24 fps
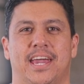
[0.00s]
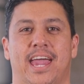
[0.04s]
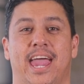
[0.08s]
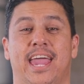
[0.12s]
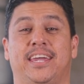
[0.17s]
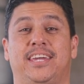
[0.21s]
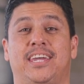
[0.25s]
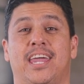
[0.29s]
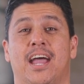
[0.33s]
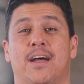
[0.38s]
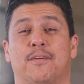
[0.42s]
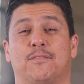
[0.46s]

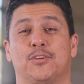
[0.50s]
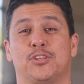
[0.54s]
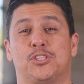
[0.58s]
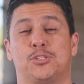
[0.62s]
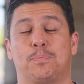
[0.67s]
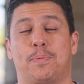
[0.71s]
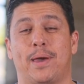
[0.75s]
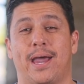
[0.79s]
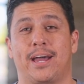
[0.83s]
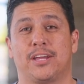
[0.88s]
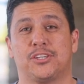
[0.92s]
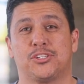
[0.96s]
Hey, Calvary,
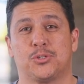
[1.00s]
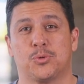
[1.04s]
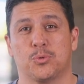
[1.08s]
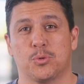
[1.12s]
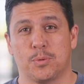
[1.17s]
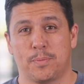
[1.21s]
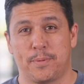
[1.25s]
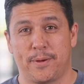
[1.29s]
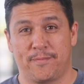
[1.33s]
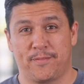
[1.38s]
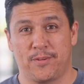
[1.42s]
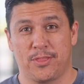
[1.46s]
it's Pastor
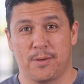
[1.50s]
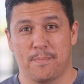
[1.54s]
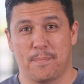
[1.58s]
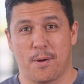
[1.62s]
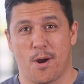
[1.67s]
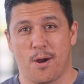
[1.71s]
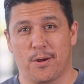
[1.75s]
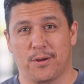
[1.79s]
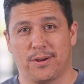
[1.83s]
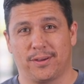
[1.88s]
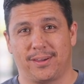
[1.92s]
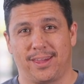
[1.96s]
Ruben from the
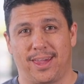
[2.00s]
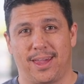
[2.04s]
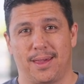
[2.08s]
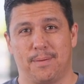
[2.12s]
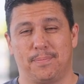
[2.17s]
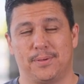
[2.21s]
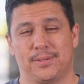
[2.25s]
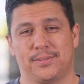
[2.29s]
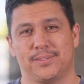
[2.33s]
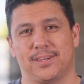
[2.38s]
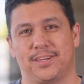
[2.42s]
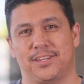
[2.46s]
Parker
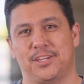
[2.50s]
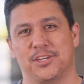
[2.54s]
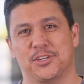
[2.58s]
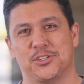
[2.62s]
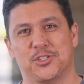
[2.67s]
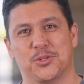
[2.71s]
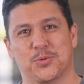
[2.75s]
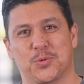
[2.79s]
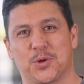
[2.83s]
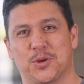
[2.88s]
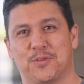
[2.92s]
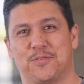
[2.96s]
campus, and
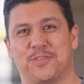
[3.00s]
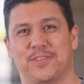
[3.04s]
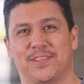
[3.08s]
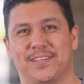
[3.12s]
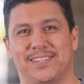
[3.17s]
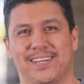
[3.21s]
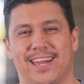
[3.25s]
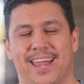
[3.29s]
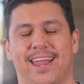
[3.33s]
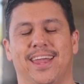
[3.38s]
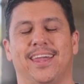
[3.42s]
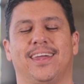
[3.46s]
here's your word for the
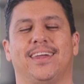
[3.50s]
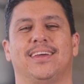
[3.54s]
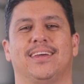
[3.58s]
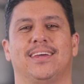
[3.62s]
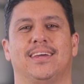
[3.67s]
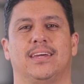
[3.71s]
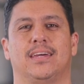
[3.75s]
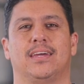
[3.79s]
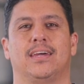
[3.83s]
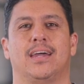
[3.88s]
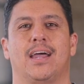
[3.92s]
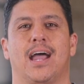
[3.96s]
day.
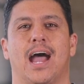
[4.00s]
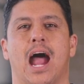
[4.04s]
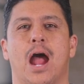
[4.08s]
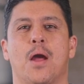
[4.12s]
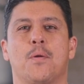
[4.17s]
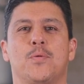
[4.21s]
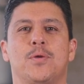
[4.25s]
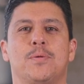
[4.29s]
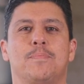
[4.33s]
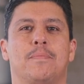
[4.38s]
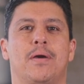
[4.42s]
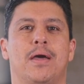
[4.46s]
I
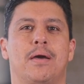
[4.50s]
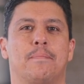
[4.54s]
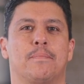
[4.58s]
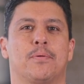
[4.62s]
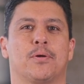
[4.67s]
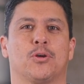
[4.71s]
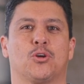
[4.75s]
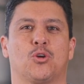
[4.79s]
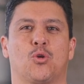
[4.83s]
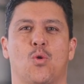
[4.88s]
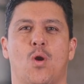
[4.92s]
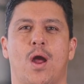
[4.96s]

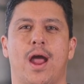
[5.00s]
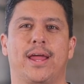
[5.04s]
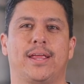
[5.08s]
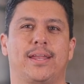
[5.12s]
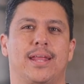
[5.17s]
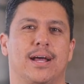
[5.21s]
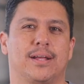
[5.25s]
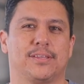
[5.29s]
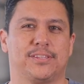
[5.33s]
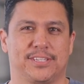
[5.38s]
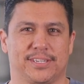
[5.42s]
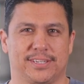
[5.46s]
remember
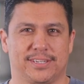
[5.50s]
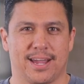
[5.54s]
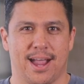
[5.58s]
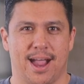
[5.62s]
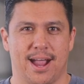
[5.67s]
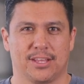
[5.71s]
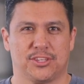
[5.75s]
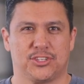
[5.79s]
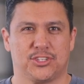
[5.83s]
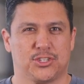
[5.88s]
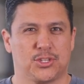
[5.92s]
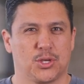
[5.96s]
crying out to
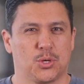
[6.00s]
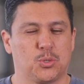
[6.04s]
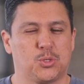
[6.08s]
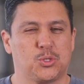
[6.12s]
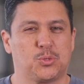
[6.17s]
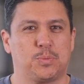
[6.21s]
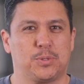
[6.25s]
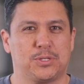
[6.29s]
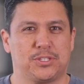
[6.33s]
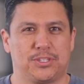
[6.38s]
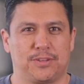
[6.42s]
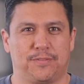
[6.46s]
God so
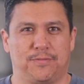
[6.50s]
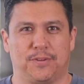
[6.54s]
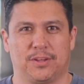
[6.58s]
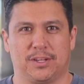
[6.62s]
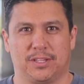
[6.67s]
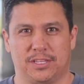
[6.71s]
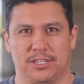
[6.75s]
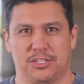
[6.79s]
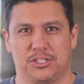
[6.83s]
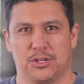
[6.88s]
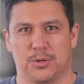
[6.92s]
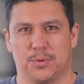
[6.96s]

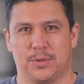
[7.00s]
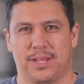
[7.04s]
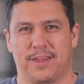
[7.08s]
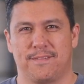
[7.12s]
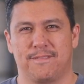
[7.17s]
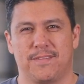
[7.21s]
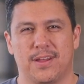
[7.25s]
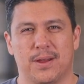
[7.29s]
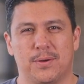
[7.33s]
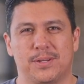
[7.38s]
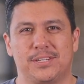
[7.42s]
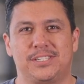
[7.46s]
specifically during a
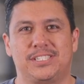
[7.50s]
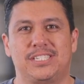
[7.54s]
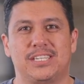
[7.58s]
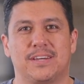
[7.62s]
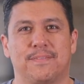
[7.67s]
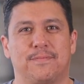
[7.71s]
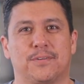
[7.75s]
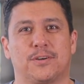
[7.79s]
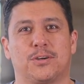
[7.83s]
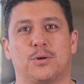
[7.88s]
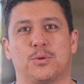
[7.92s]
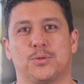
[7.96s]
very
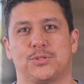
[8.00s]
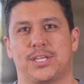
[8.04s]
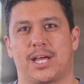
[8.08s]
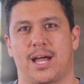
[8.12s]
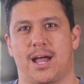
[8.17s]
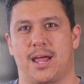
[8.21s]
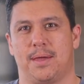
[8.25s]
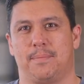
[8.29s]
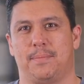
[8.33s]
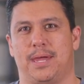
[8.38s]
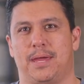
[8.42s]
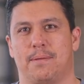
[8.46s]
difficult
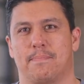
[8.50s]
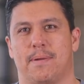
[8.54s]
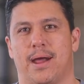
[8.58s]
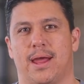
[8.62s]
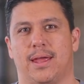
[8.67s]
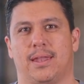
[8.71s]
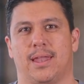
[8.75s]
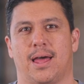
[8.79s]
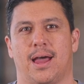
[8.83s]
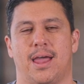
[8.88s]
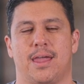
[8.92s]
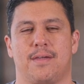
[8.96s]
time in
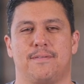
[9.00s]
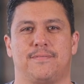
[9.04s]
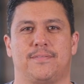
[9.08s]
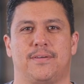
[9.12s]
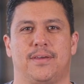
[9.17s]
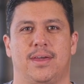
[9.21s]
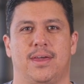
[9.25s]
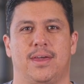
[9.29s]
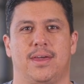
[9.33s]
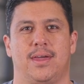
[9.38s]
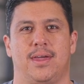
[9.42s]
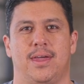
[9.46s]
my life,
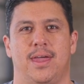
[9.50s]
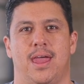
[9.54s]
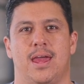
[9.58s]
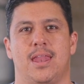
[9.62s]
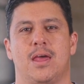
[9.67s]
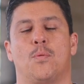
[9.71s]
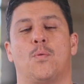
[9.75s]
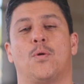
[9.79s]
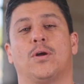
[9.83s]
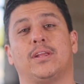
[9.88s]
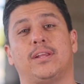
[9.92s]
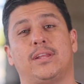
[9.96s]

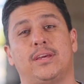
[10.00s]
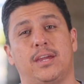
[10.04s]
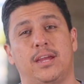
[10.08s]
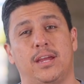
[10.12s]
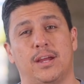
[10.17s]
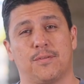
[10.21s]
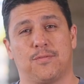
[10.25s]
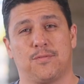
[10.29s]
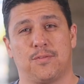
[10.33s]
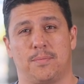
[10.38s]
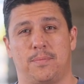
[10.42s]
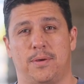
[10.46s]
and I wanted to
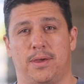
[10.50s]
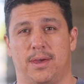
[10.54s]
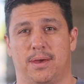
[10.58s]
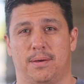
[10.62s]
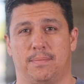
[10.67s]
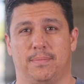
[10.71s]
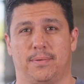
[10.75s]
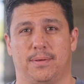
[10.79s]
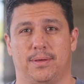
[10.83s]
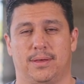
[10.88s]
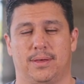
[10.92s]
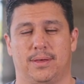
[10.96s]
hear from Him.
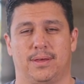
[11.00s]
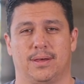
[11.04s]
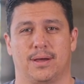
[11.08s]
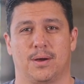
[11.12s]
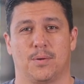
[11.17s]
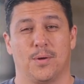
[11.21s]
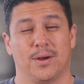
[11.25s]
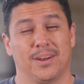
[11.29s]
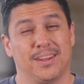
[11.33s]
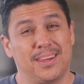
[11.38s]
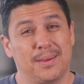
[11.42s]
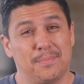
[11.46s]

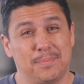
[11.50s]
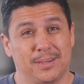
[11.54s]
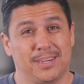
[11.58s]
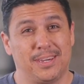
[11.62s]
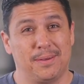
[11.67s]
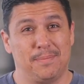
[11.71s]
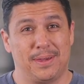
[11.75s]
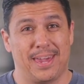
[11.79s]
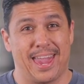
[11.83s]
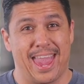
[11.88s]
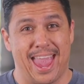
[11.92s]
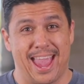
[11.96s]
I wanted Him to
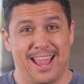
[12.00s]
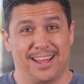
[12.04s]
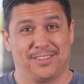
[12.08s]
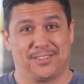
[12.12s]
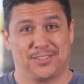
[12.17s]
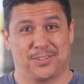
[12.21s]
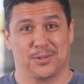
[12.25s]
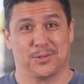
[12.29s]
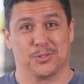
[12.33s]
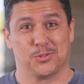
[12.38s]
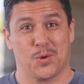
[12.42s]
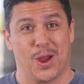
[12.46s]
give me
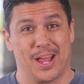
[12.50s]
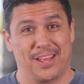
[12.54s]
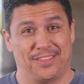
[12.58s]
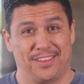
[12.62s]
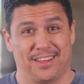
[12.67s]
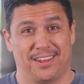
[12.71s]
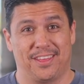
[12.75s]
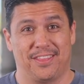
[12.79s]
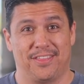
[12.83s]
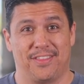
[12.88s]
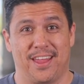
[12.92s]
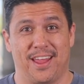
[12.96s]
answers right
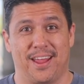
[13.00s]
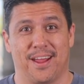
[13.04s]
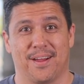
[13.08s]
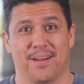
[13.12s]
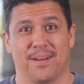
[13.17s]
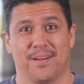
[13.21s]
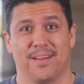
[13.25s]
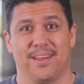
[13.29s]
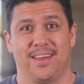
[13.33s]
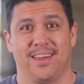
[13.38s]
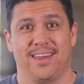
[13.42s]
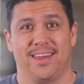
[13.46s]
then and
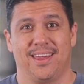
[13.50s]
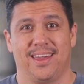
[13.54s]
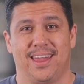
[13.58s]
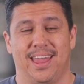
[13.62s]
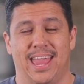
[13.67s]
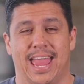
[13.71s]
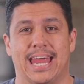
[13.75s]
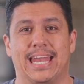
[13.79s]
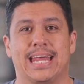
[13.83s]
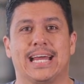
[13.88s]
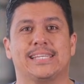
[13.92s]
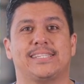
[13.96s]
there.
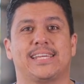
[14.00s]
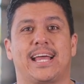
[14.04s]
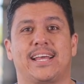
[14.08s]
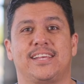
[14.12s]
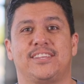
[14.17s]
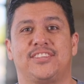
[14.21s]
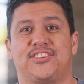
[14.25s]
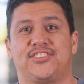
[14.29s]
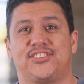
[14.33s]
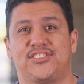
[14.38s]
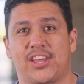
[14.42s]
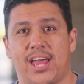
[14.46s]
And as I
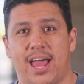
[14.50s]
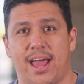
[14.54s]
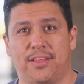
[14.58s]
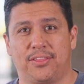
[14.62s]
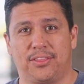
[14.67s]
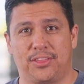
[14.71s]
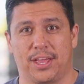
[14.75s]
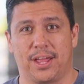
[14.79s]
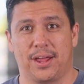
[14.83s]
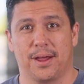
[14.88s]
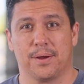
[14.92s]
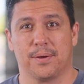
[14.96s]

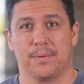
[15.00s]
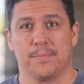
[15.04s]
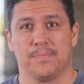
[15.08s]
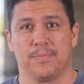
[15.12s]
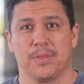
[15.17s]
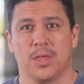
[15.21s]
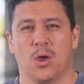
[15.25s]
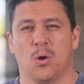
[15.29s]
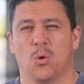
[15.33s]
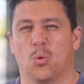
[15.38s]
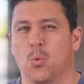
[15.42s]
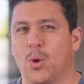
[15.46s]
sat there
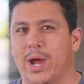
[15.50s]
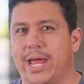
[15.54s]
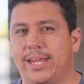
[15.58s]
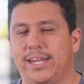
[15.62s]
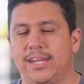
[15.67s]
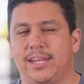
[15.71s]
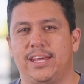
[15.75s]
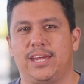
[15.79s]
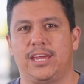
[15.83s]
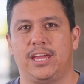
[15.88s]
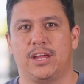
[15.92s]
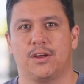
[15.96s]

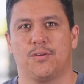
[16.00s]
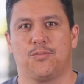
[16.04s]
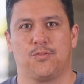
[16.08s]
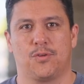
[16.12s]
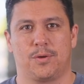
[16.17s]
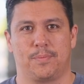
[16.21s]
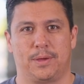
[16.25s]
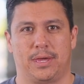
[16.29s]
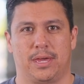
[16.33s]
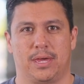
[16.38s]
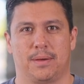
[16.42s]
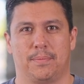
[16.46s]
waiting to hear
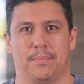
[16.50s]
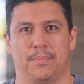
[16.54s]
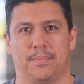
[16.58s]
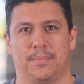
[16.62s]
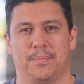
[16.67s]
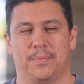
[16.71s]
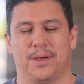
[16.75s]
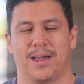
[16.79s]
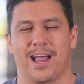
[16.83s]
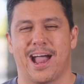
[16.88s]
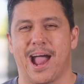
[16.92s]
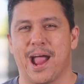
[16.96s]
from Him,
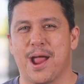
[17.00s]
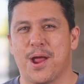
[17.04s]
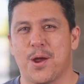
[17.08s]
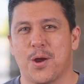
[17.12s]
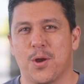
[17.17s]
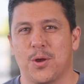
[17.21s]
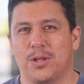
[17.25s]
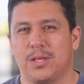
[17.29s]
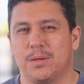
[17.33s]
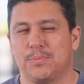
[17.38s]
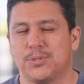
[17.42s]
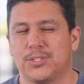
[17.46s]
I
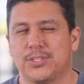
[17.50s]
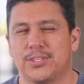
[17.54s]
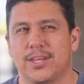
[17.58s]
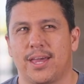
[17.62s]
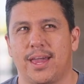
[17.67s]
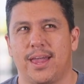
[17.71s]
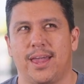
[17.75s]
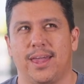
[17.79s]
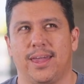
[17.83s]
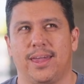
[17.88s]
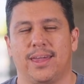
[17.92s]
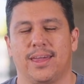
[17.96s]
heard Him
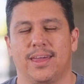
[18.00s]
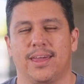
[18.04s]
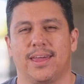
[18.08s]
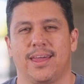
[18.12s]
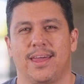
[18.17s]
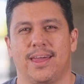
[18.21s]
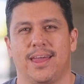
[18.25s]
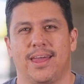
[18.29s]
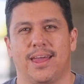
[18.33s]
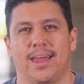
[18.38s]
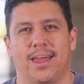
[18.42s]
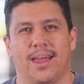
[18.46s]
say,
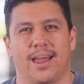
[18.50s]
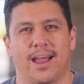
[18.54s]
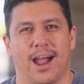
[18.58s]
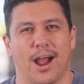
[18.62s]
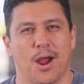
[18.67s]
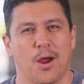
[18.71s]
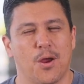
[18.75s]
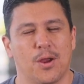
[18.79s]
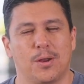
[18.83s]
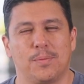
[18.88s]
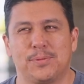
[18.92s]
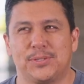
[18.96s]

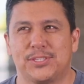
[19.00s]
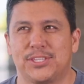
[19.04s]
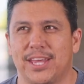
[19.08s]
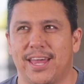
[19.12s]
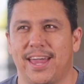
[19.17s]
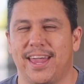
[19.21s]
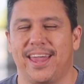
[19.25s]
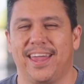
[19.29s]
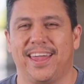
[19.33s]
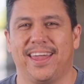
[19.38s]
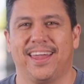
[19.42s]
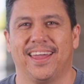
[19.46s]
I heard Him
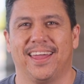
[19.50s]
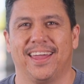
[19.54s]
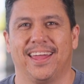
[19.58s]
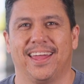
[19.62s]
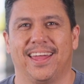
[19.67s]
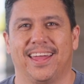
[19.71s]
say,